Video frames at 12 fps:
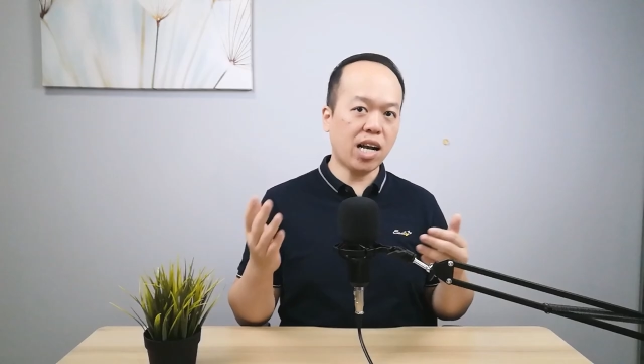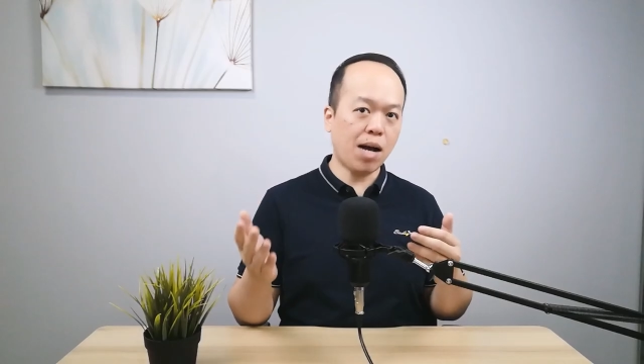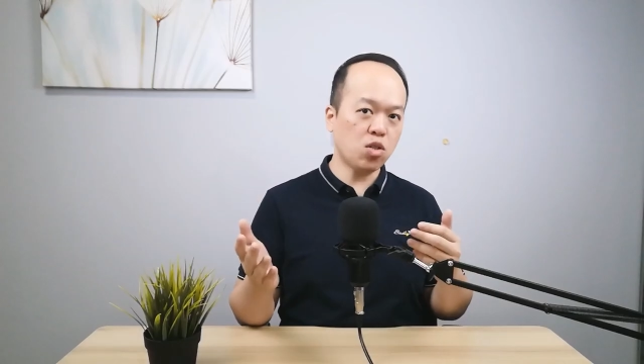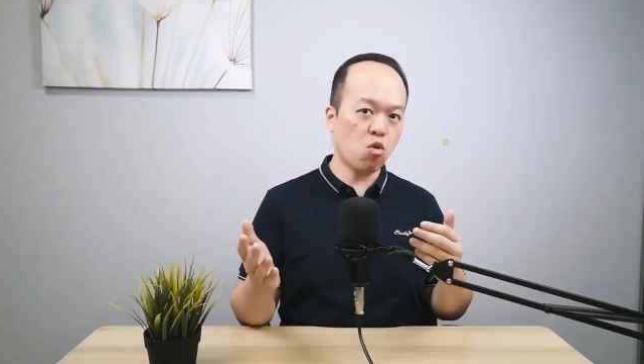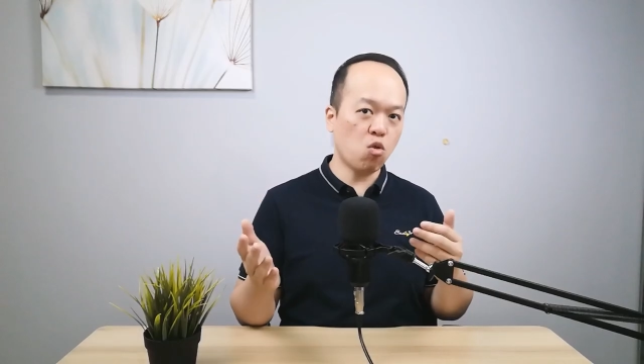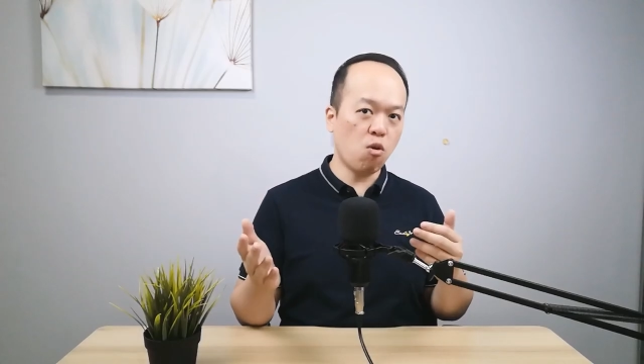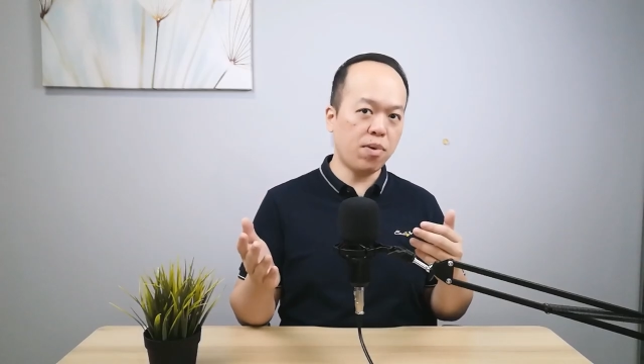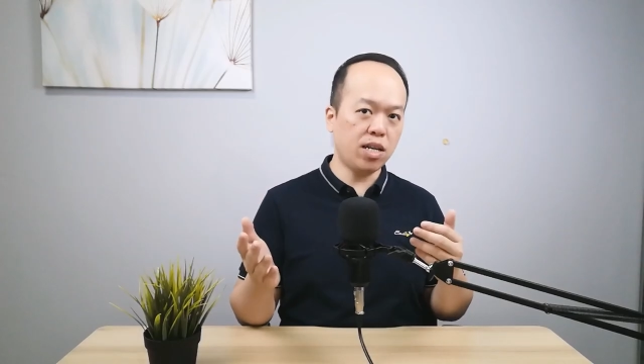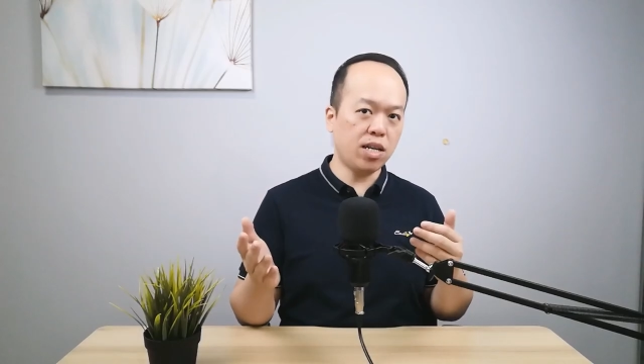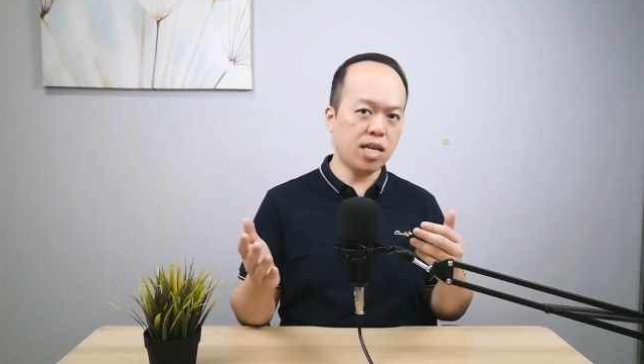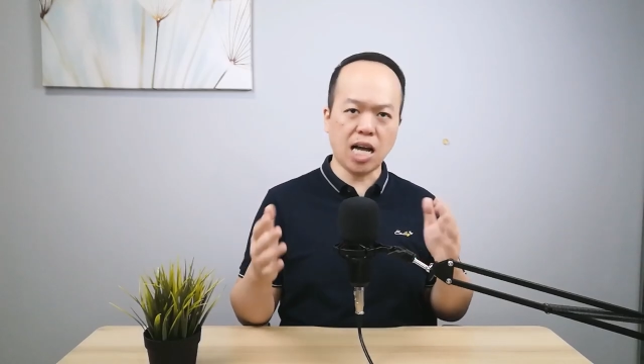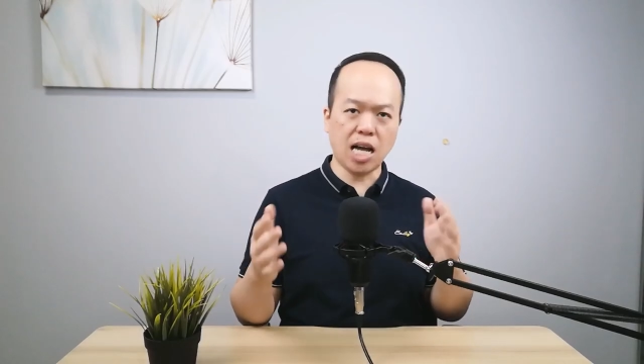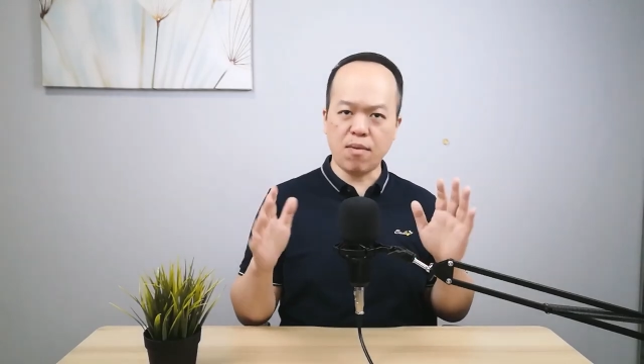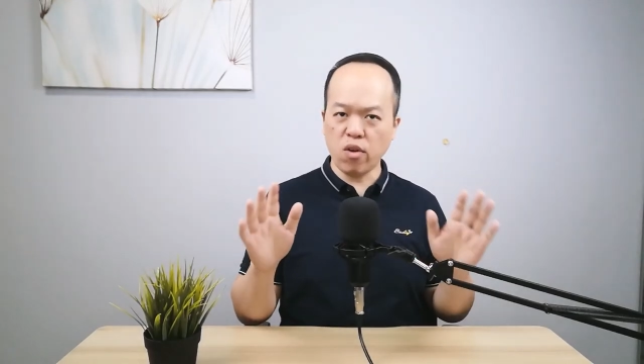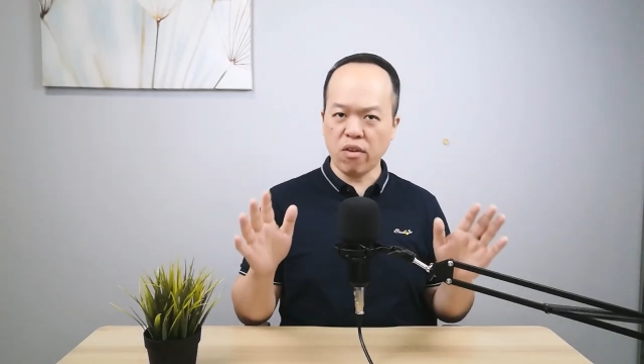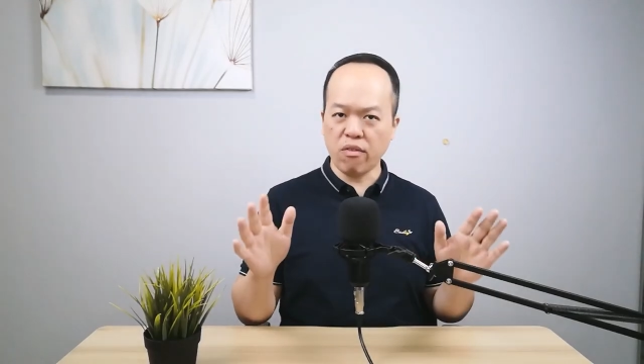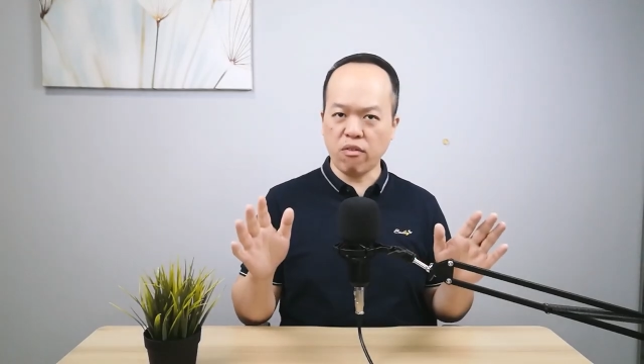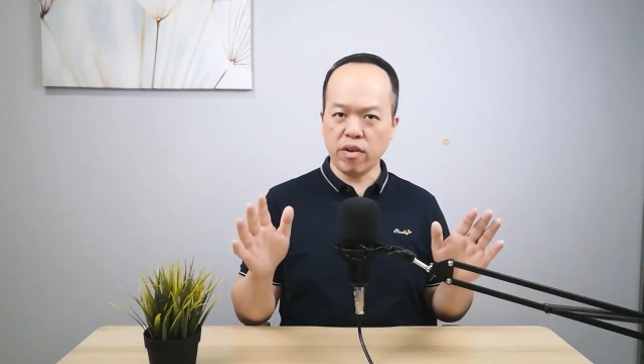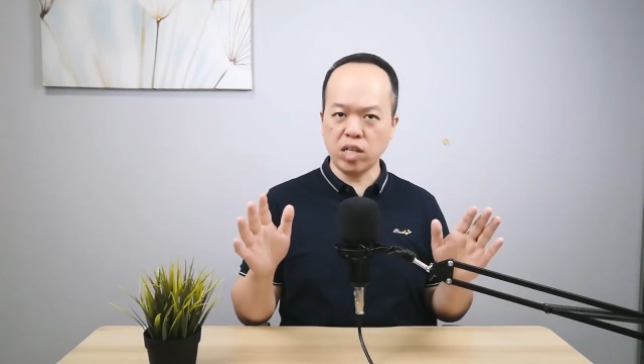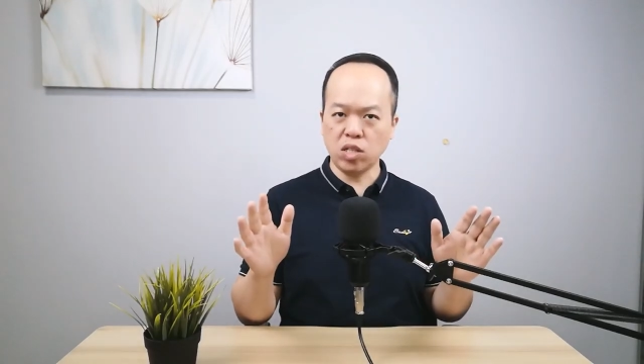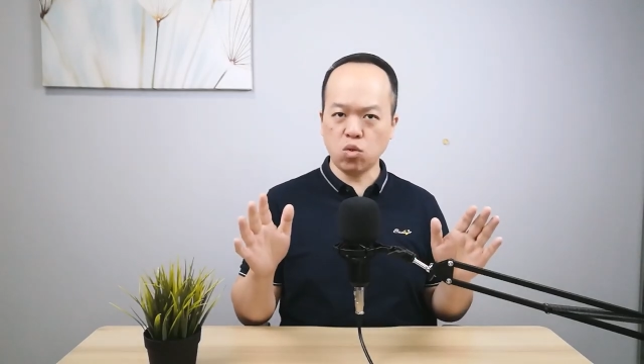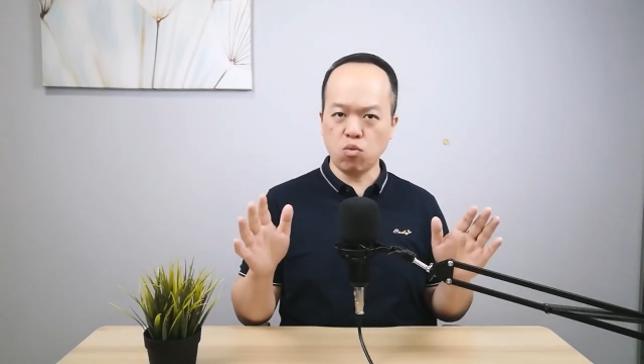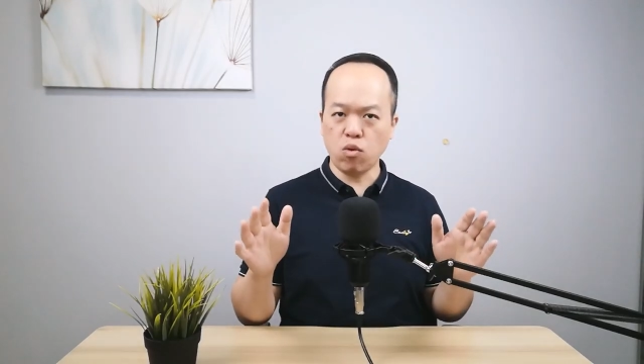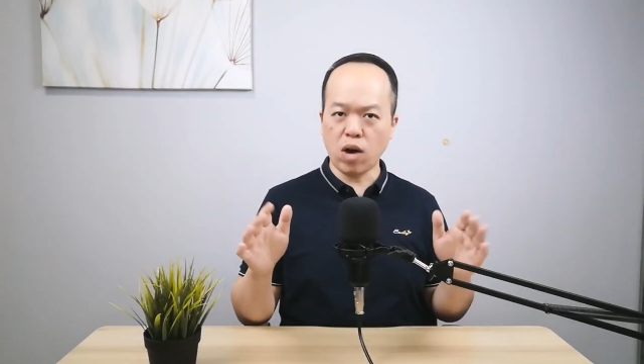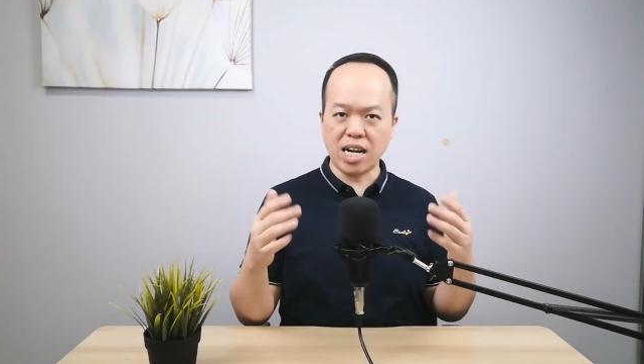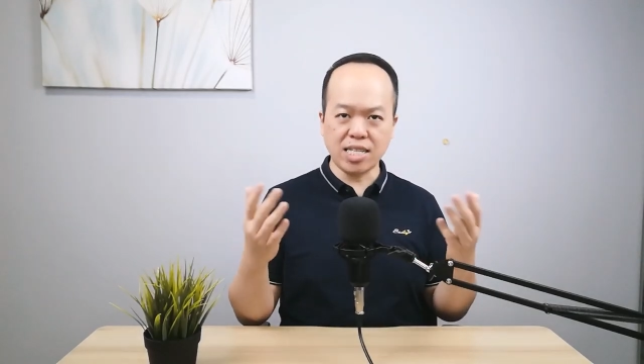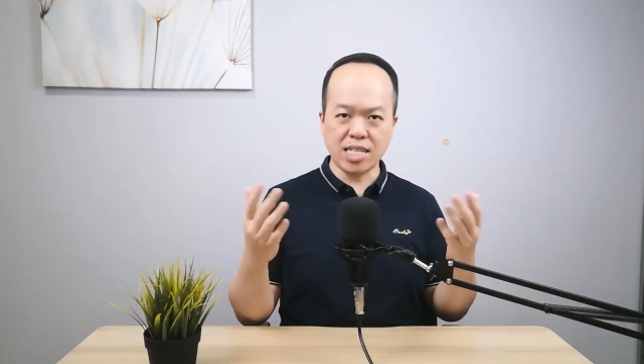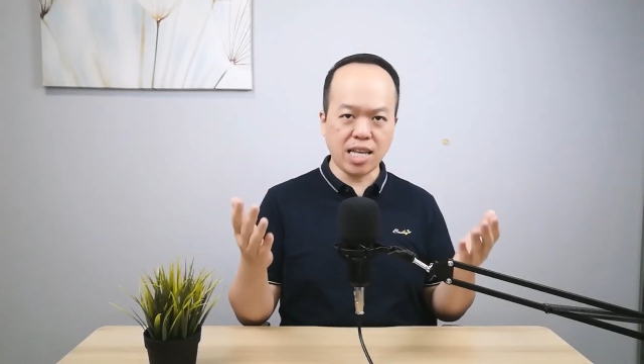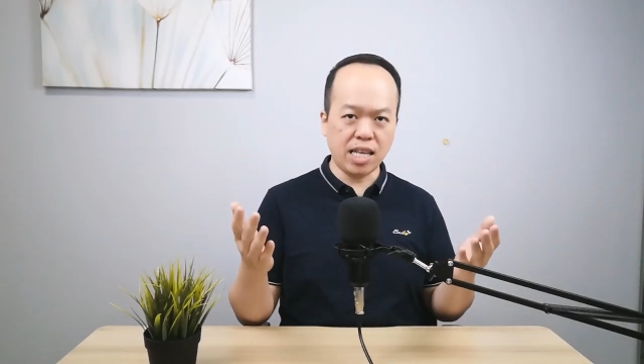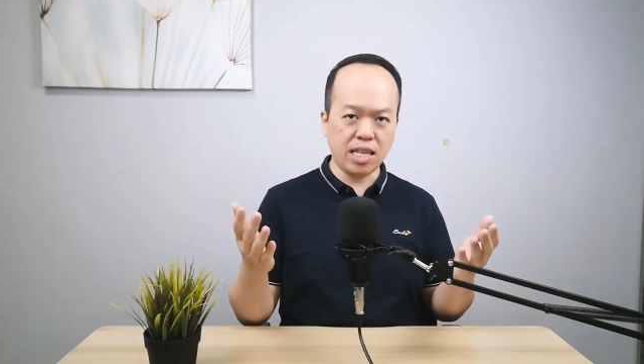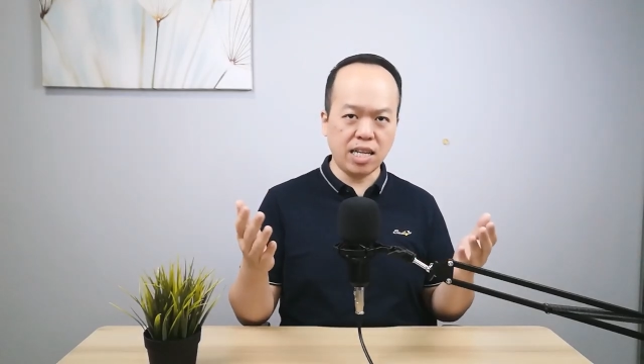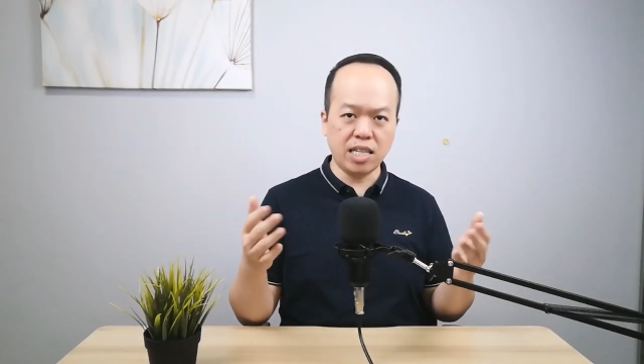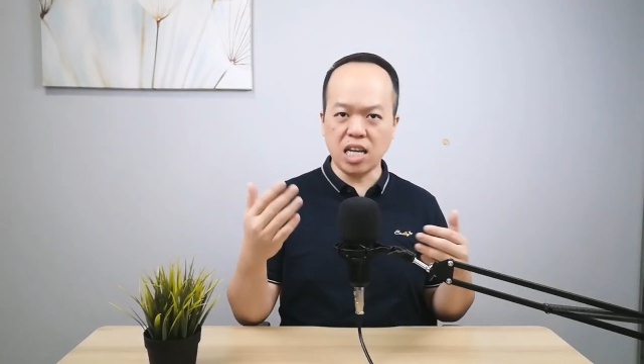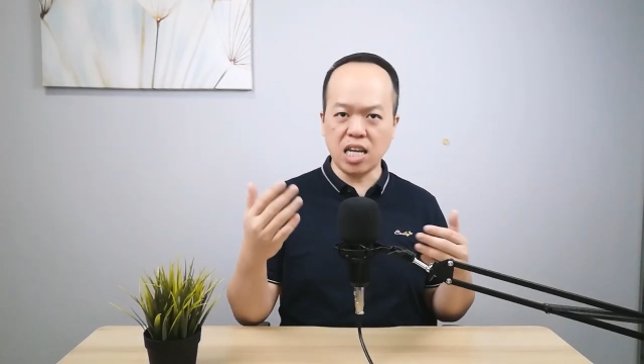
it comes to openness, I'm referring to understanding the